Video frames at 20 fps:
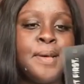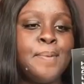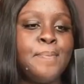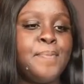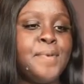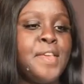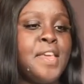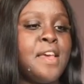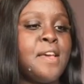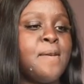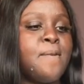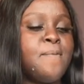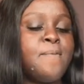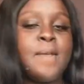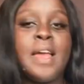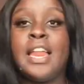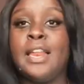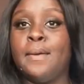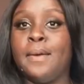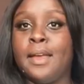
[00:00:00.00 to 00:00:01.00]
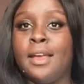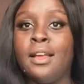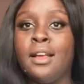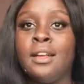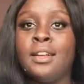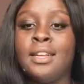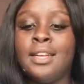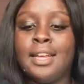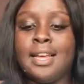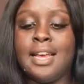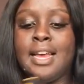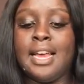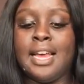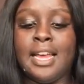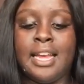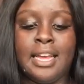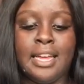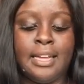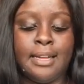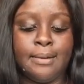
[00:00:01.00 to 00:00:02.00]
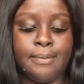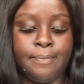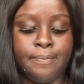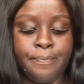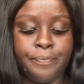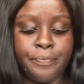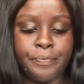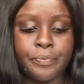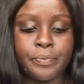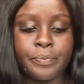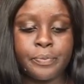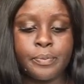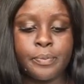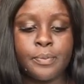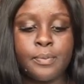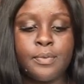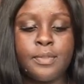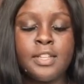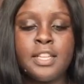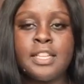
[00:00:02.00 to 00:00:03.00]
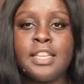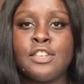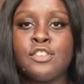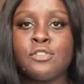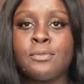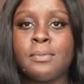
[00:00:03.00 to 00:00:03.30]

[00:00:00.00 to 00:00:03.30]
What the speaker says: But yeah, anyway, this